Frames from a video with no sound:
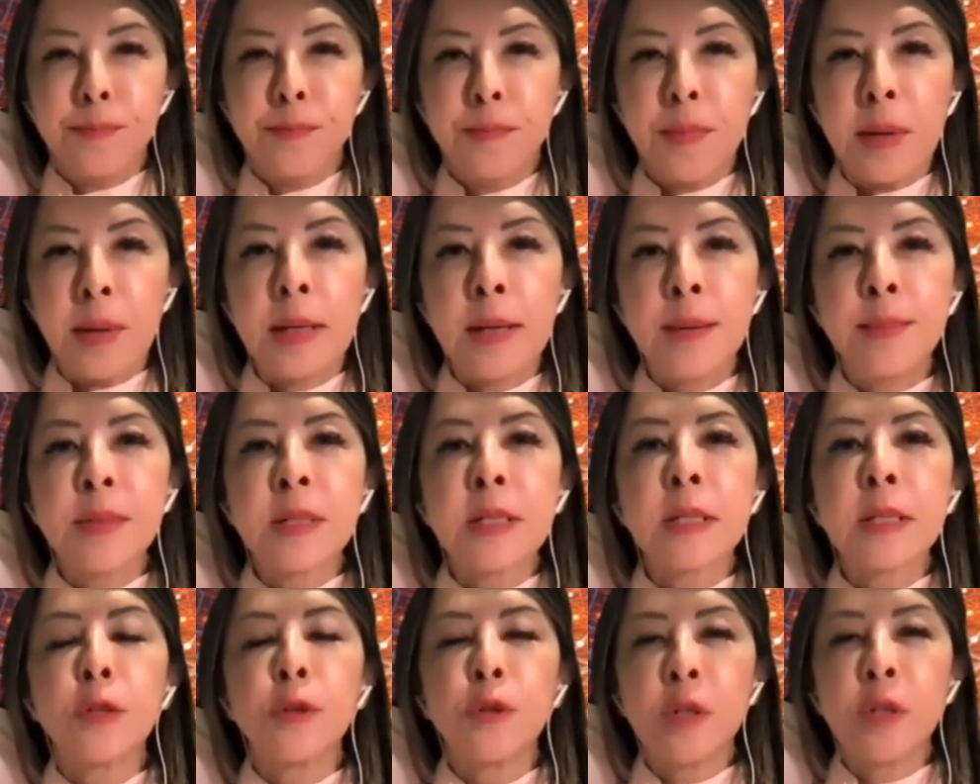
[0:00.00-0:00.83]
my name
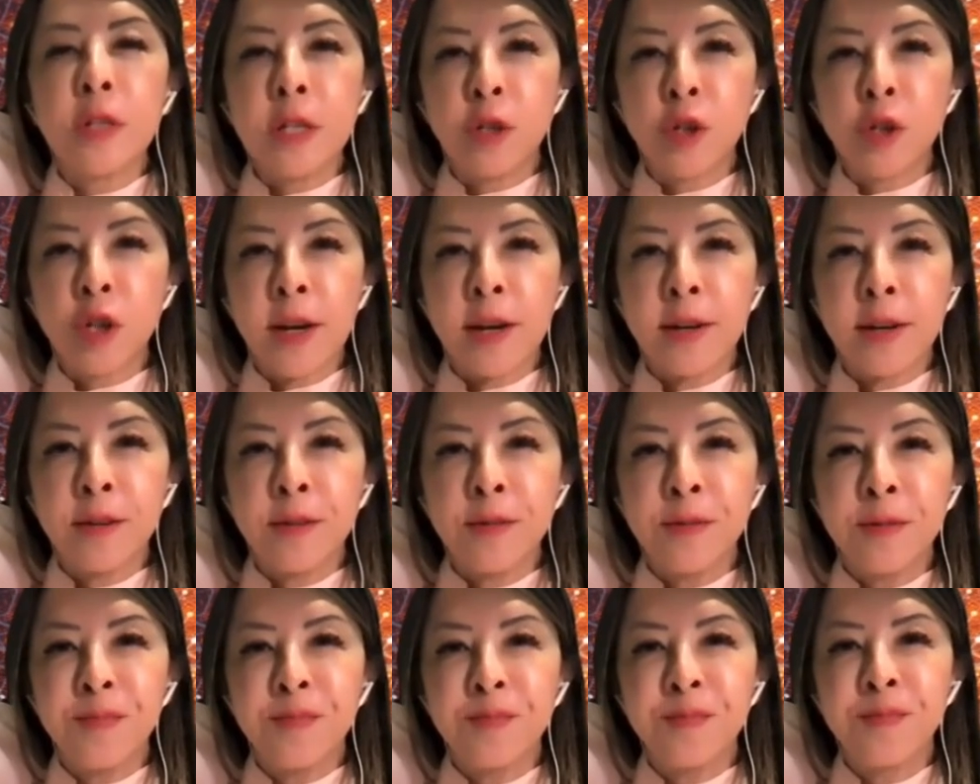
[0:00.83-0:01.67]
is Lucy Chow.
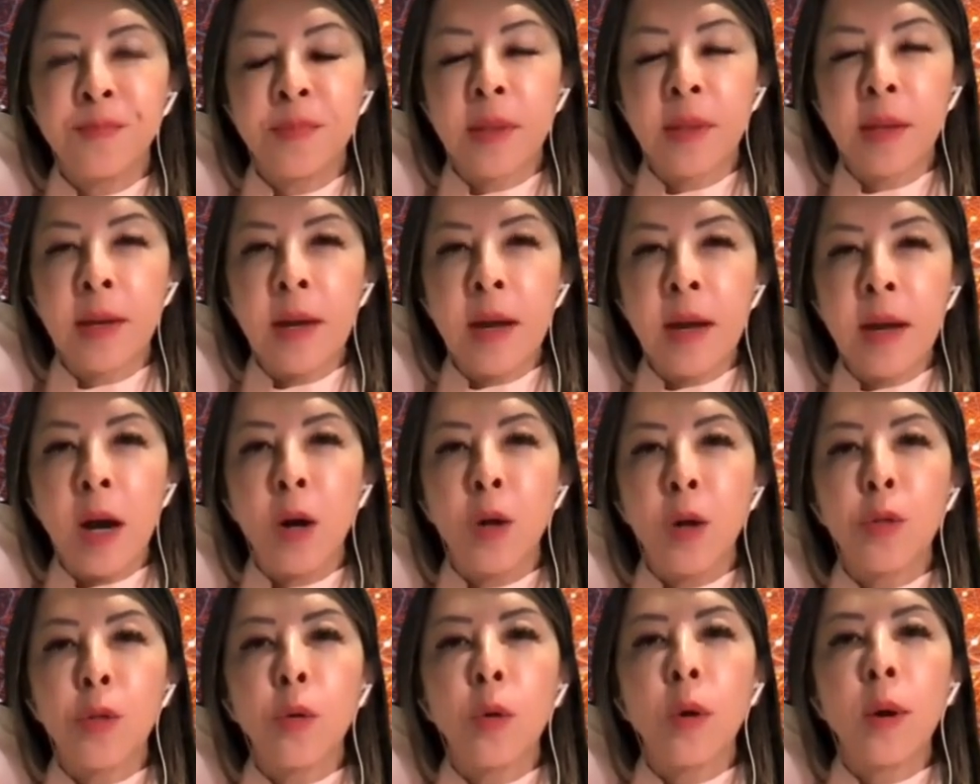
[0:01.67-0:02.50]

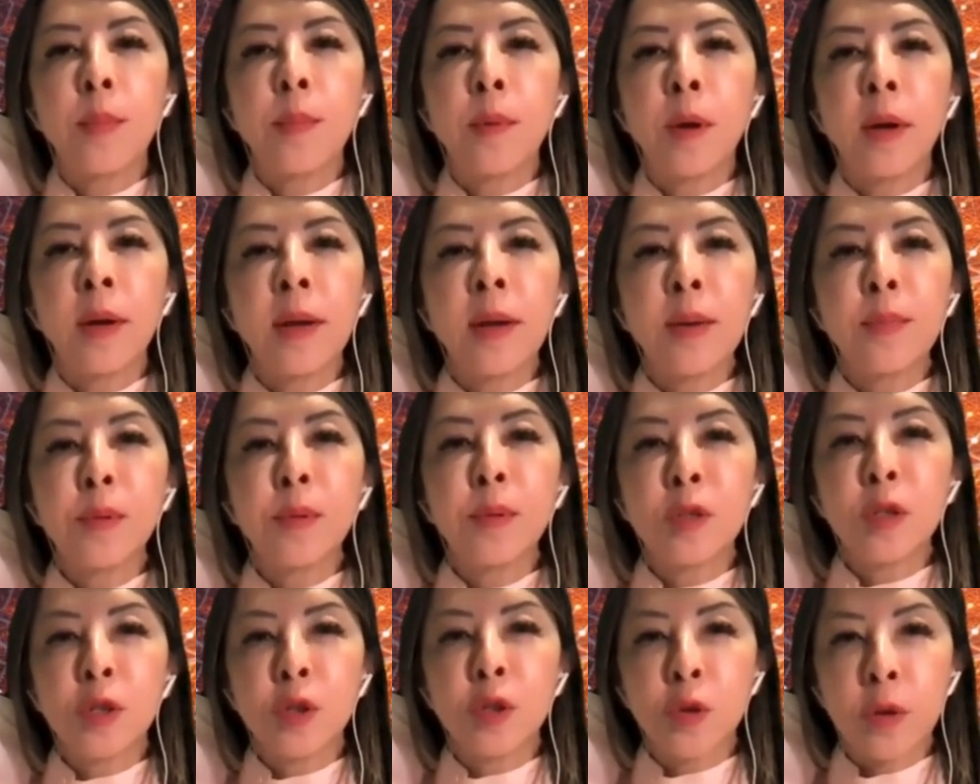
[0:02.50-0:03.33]
Although I'm not able
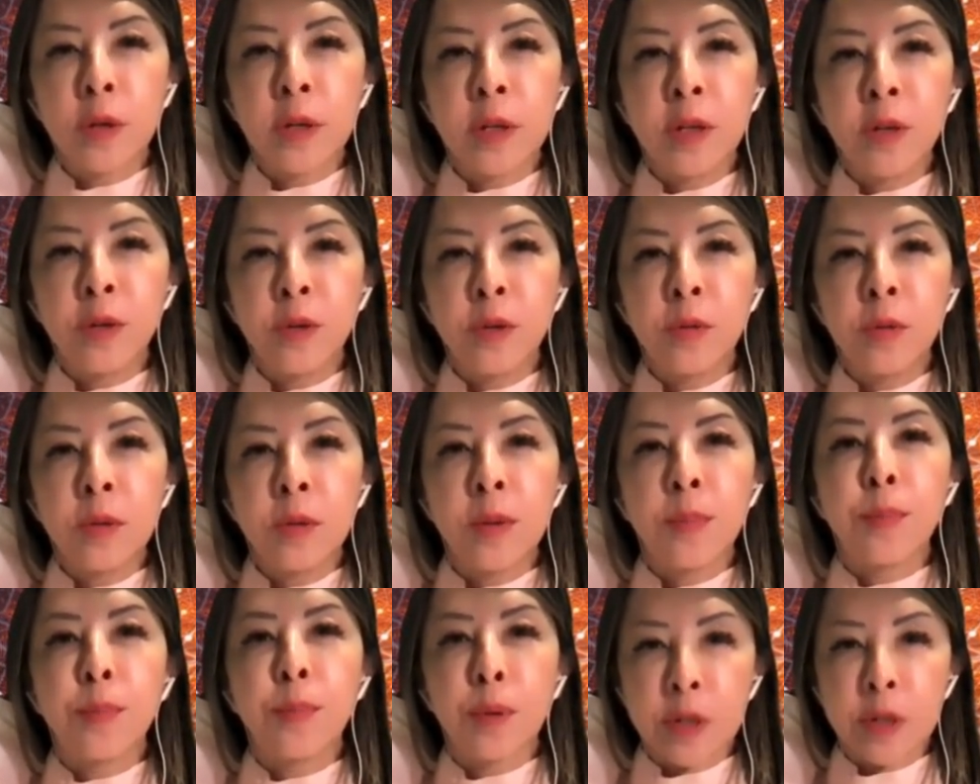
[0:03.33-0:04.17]
to join you
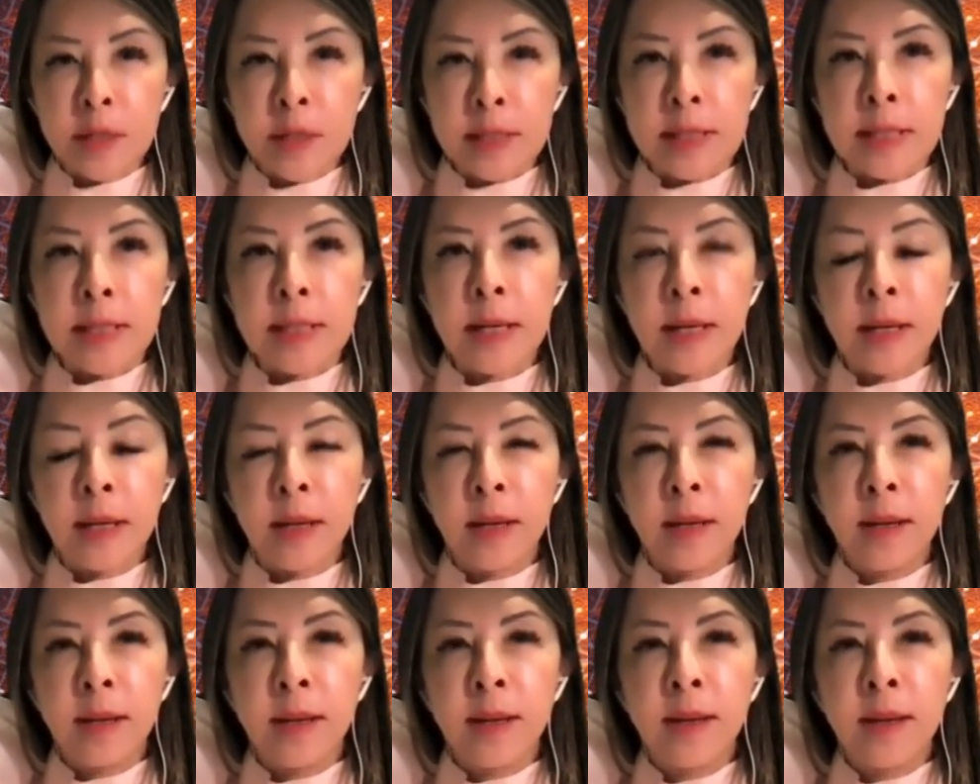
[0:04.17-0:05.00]
in person
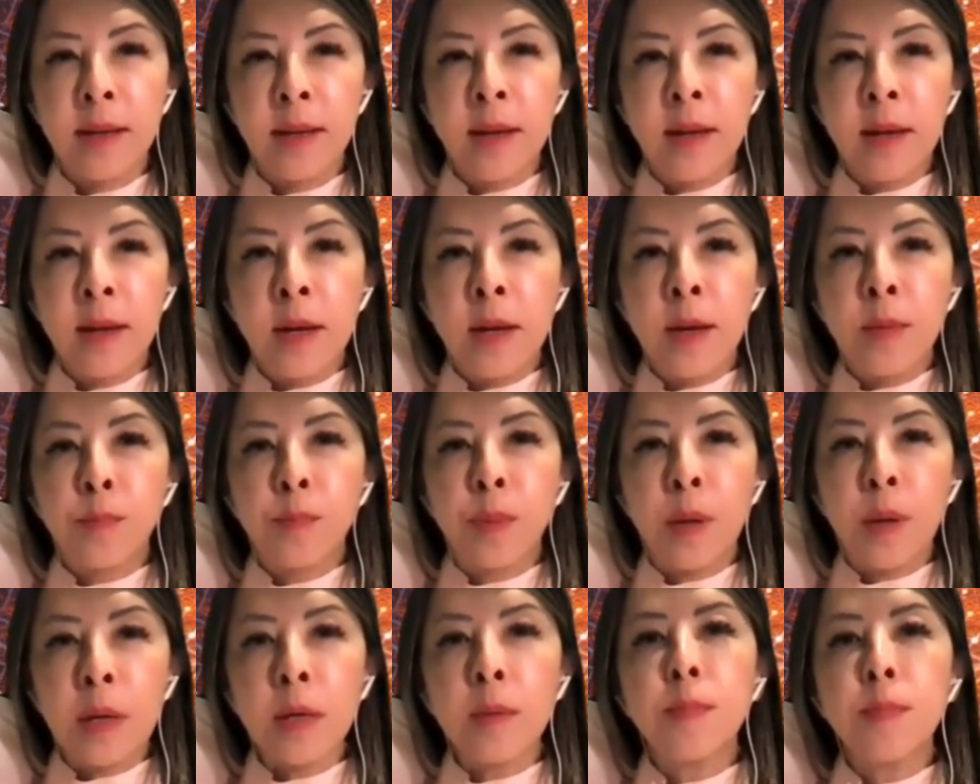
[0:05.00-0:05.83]
today,
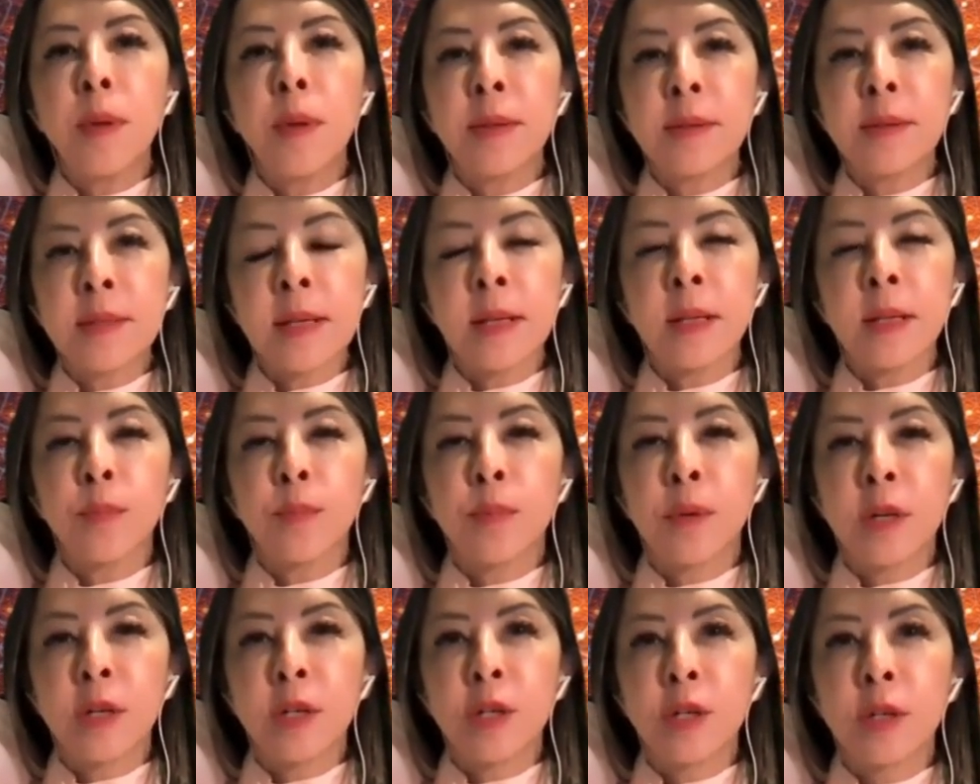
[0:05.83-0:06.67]
Pink Month
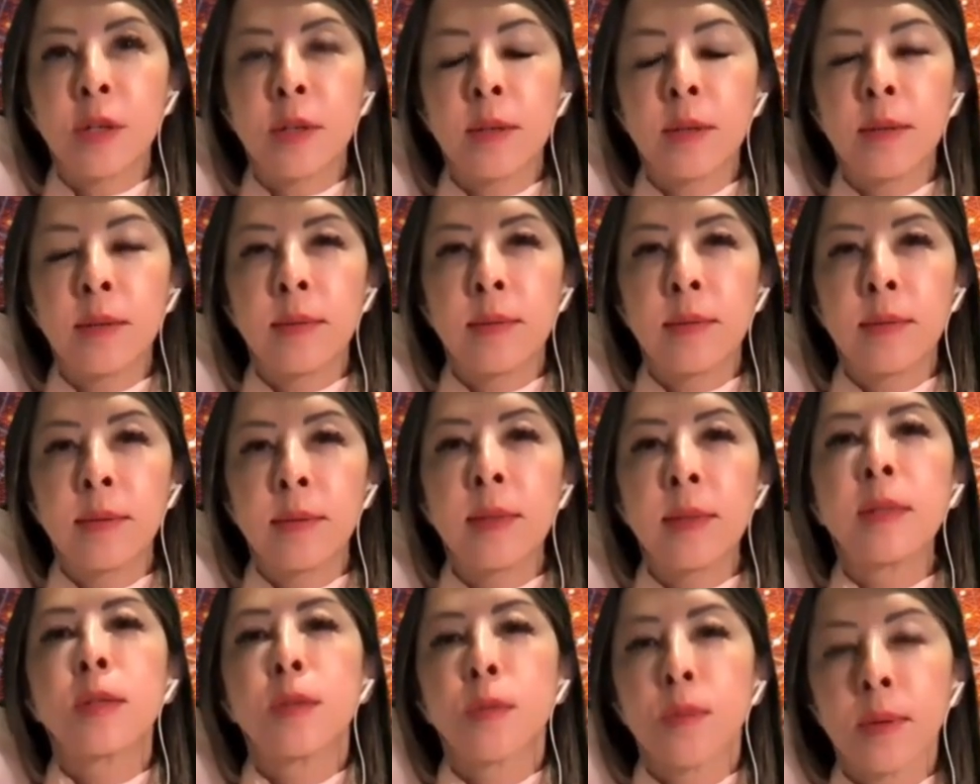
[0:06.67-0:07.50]
celebration
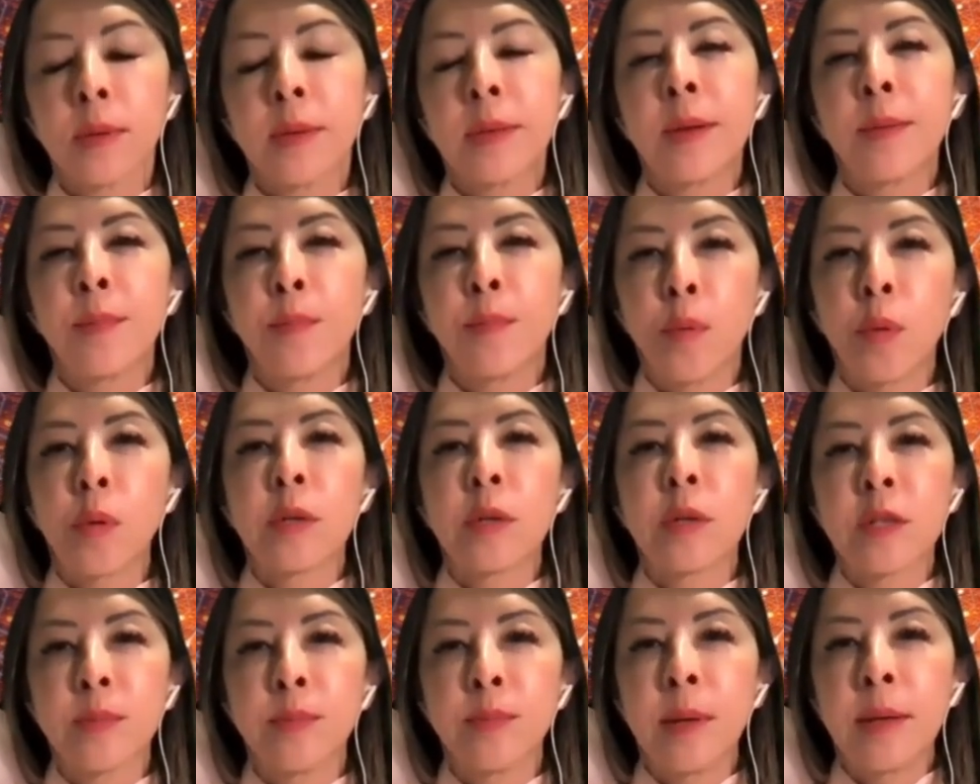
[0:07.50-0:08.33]
is really
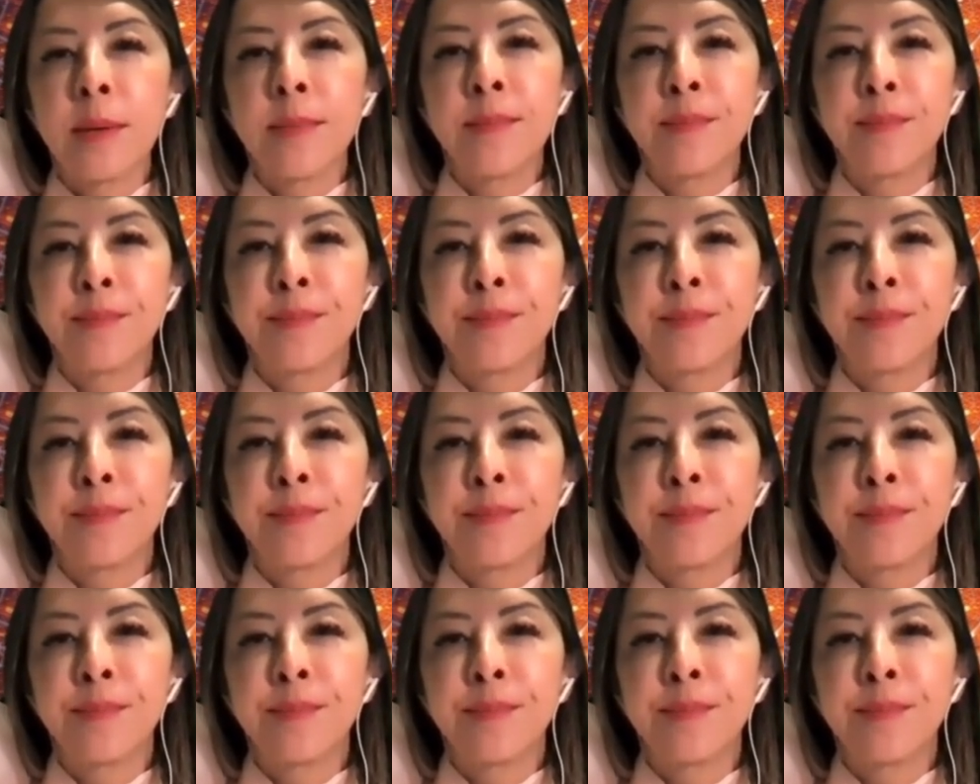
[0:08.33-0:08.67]
important to me.